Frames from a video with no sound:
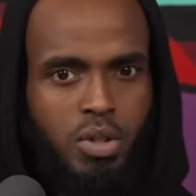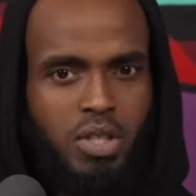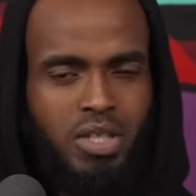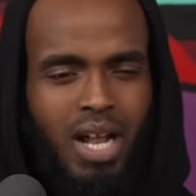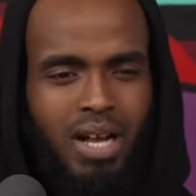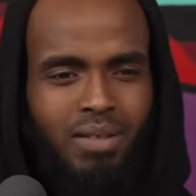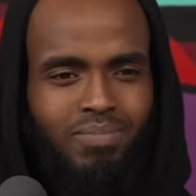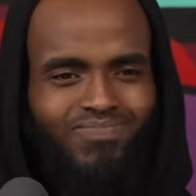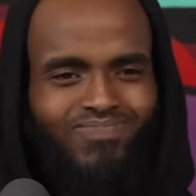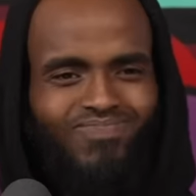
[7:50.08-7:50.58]
she was
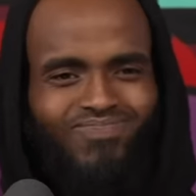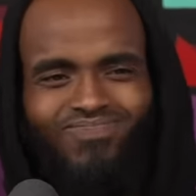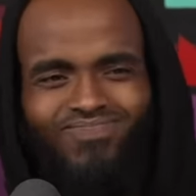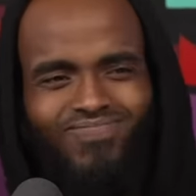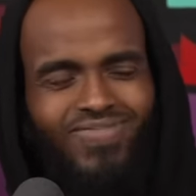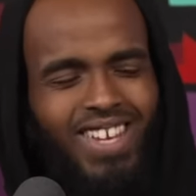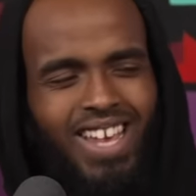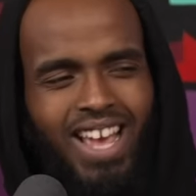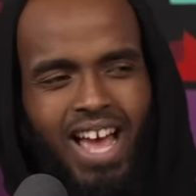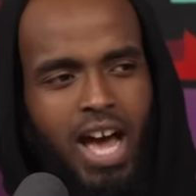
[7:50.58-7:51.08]
just like,
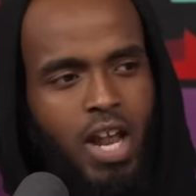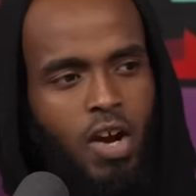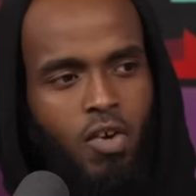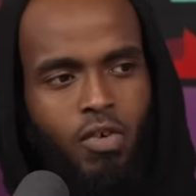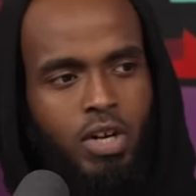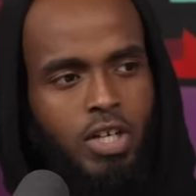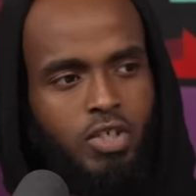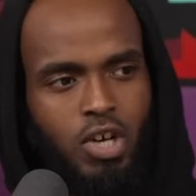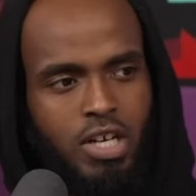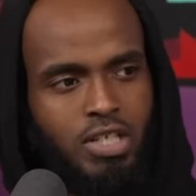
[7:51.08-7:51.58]
yeah, I
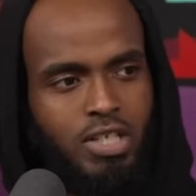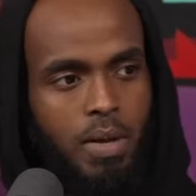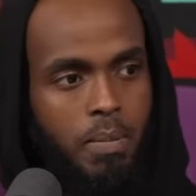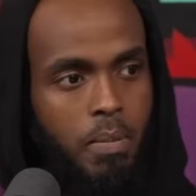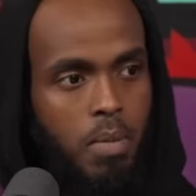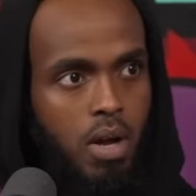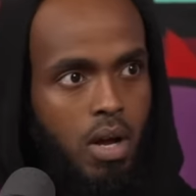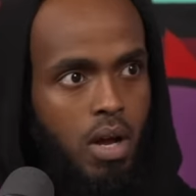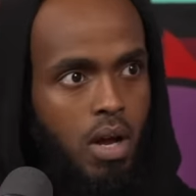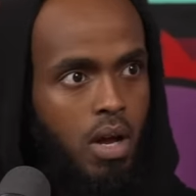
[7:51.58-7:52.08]
don't really trust. My
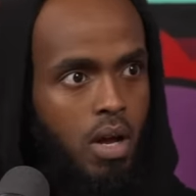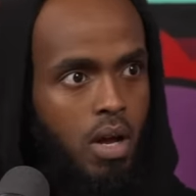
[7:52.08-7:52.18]
mum's on